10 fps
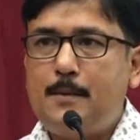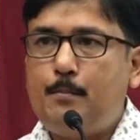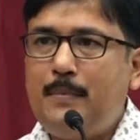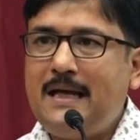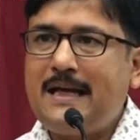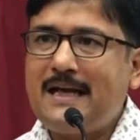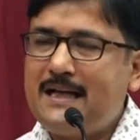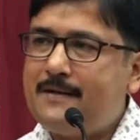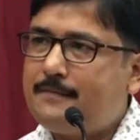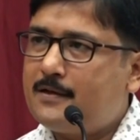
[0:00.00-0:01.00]
Make an
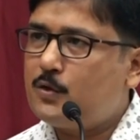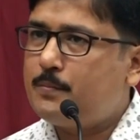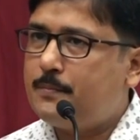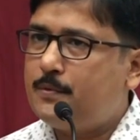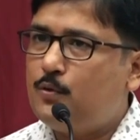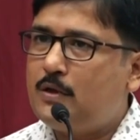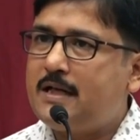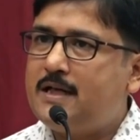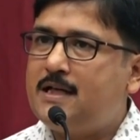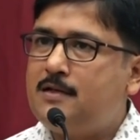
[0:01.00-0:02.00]
effort to people who are
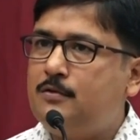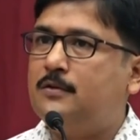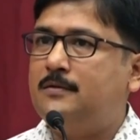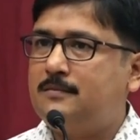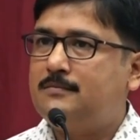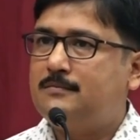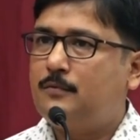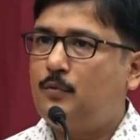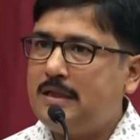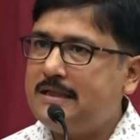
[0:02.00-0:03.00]
really good.
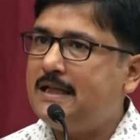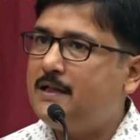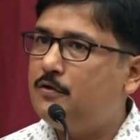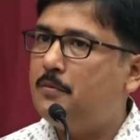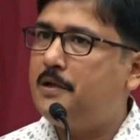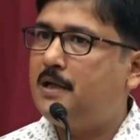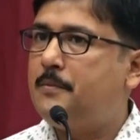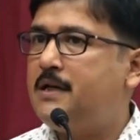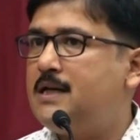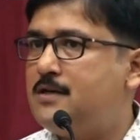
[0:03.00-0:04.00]
Only then you will become
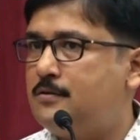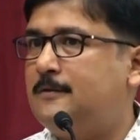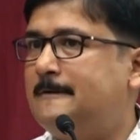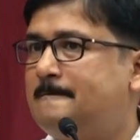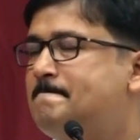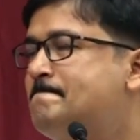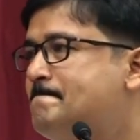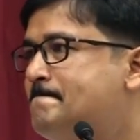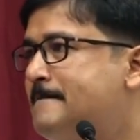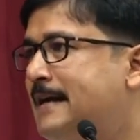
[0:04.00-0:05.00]
really good.
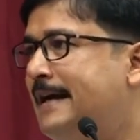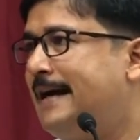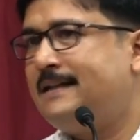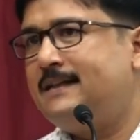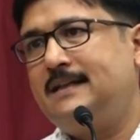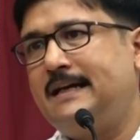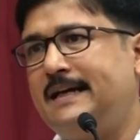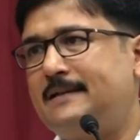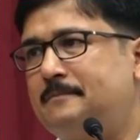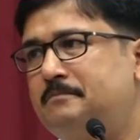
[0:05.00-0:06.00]
And then
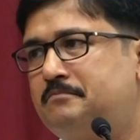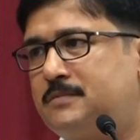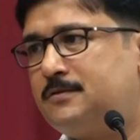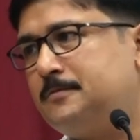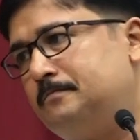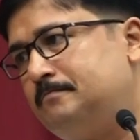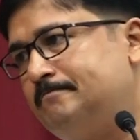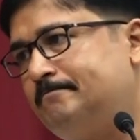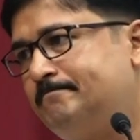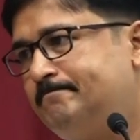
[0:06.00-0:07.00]
again, so,
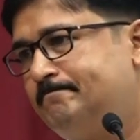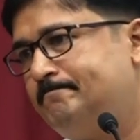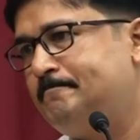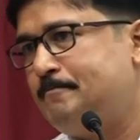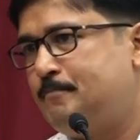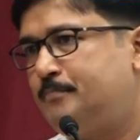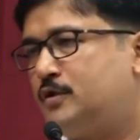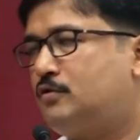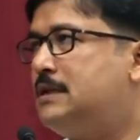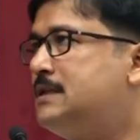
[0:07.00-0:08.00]

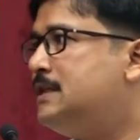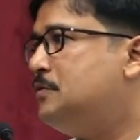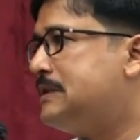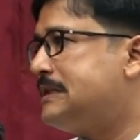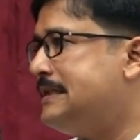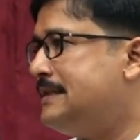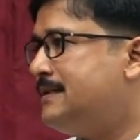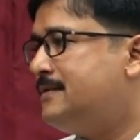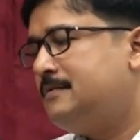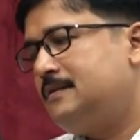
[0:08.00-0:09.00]
so
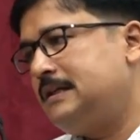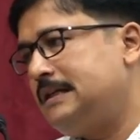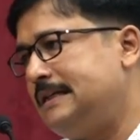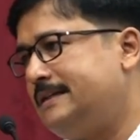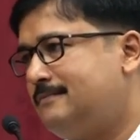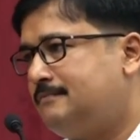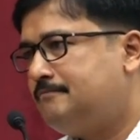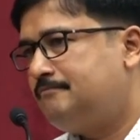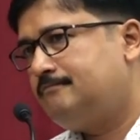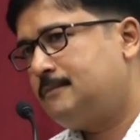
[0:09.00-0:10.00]
continuously learning
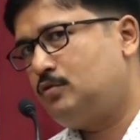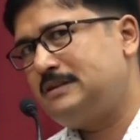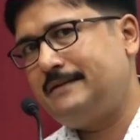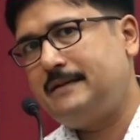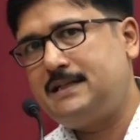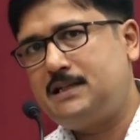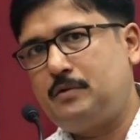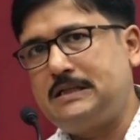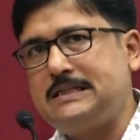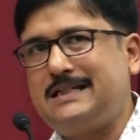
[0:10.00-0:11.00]
through seventy,
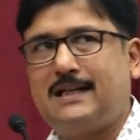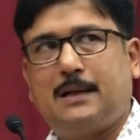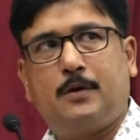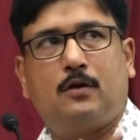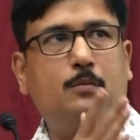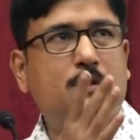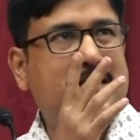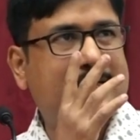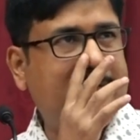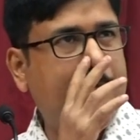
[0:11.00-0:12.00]
twenty, ten. I mean almost
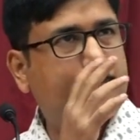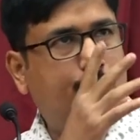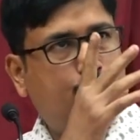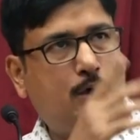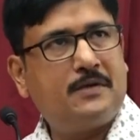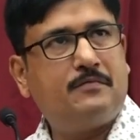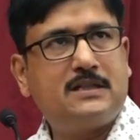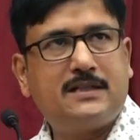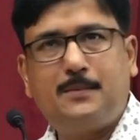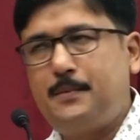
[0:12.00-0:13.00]
the same point
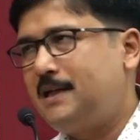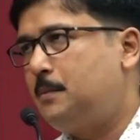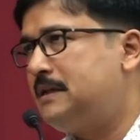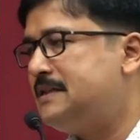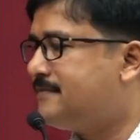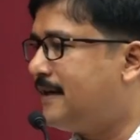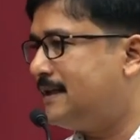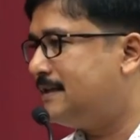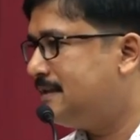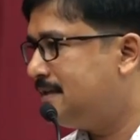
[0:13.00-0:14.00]
which he repeated, but it's fine.
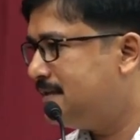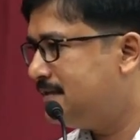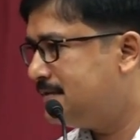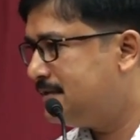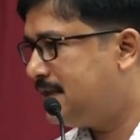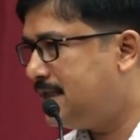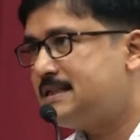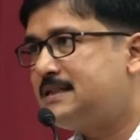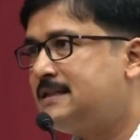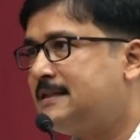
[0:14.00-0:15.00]

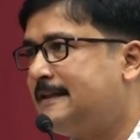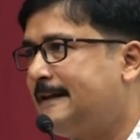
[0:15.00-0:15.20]
Yes.